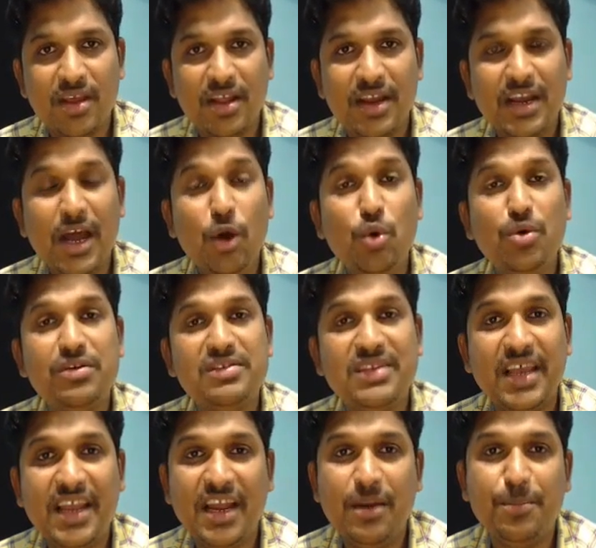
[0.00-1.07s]
Now,
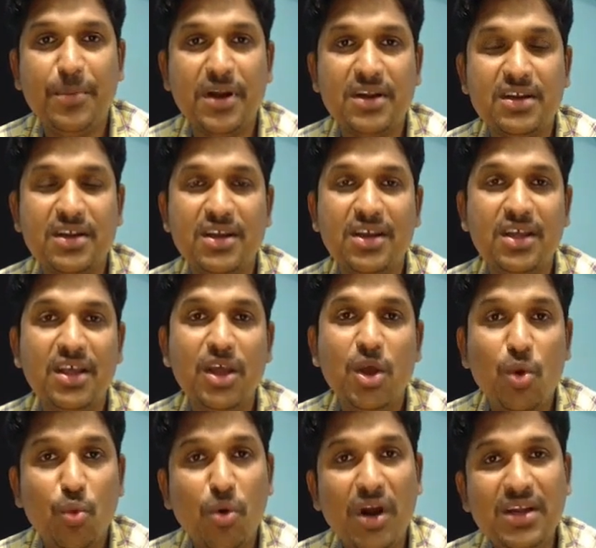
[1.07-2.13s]
second part.
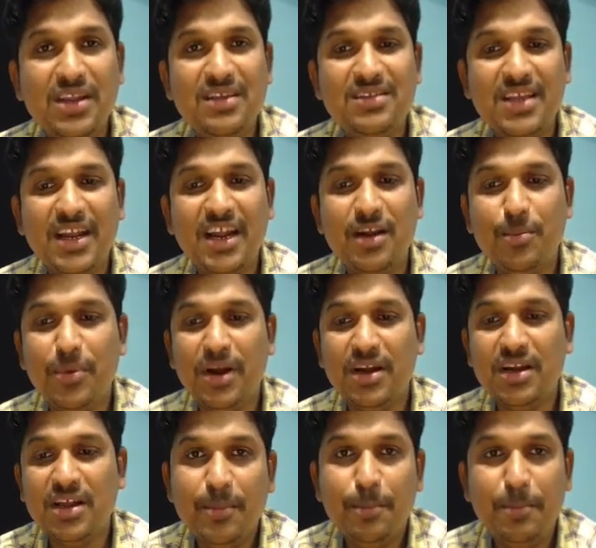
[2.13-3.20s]
What is second
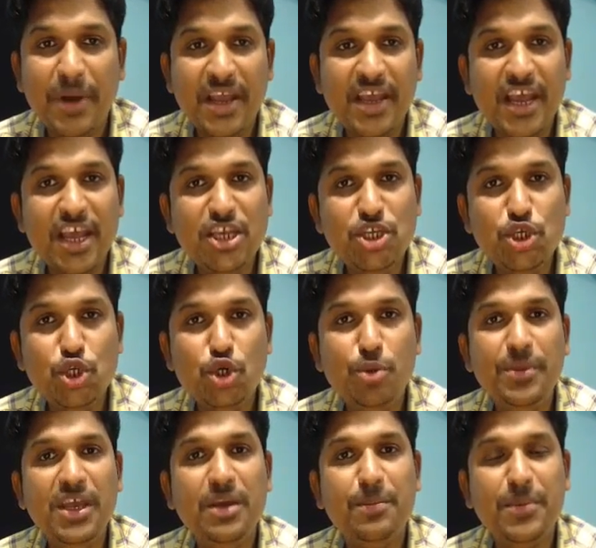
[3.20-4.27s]
part? By
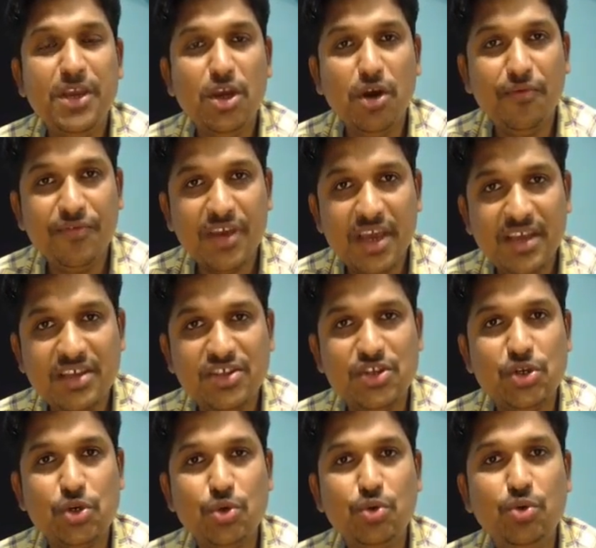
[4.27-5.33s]
assuming P of k is
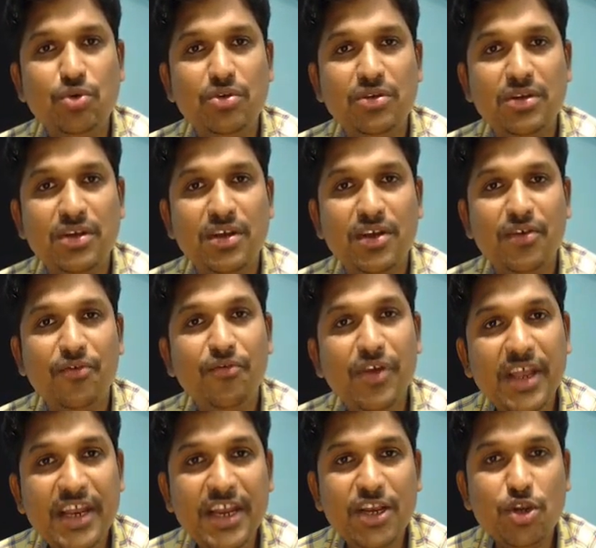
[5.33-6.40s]
true, we
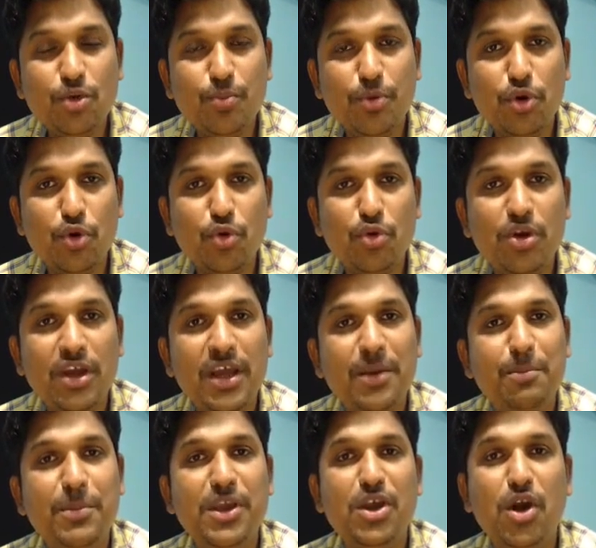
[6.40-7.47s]
need to prove
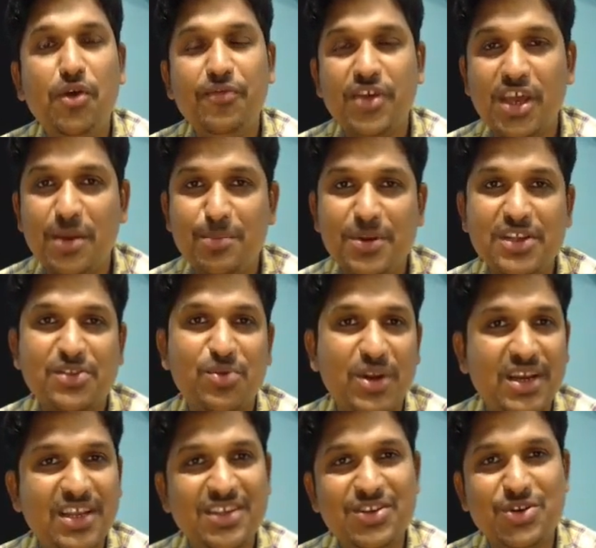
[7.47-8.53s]
P of k plus
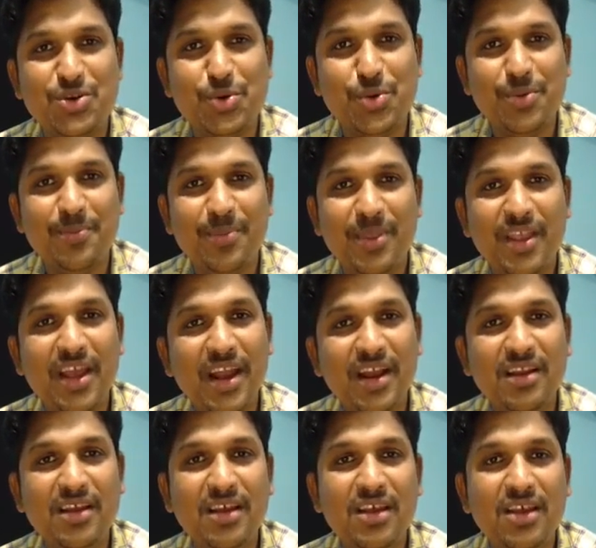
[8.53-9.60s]
1 is true.
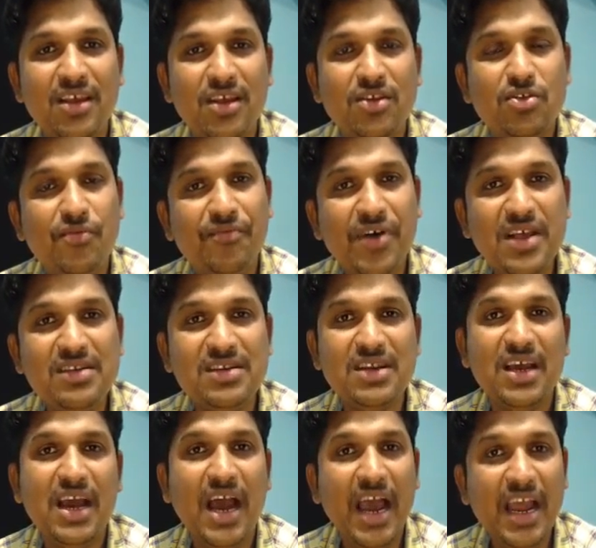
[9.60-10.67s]
Correct? So, first,
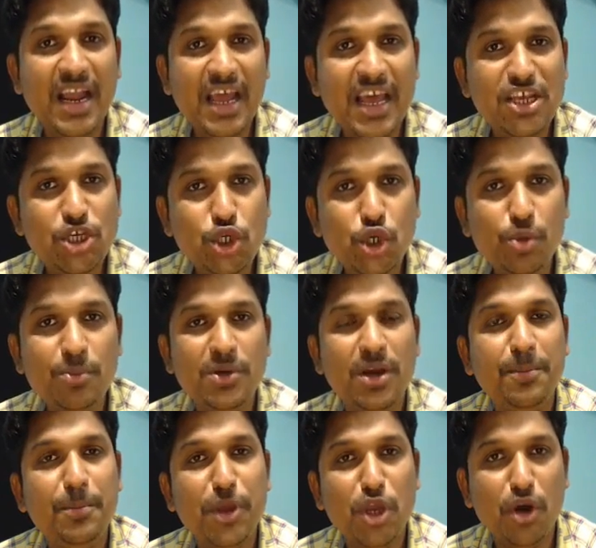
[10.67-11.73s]
I'll assume
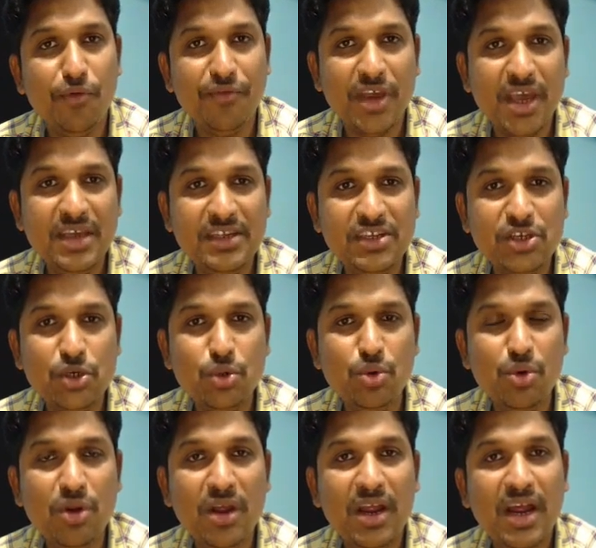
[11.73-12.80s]
P of k is
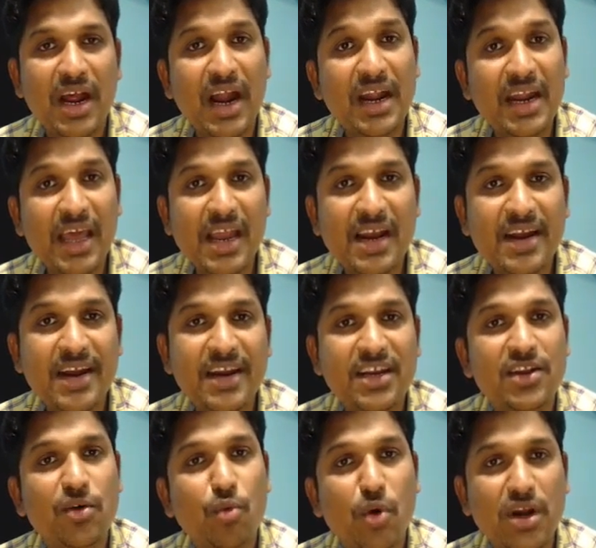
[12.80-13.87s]
true and I'll write
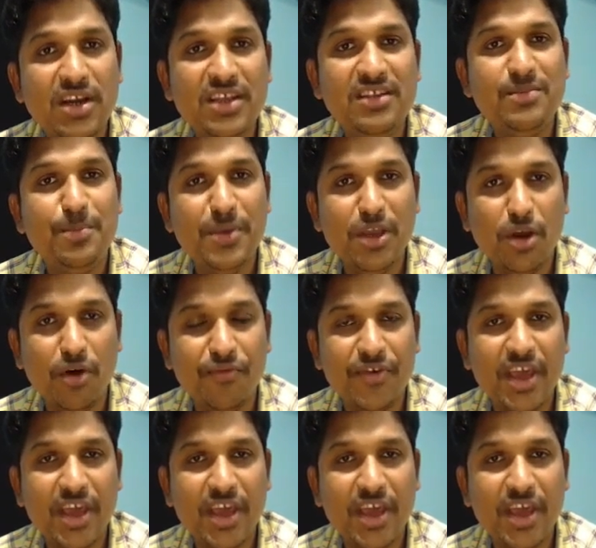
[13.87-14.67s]
what is P of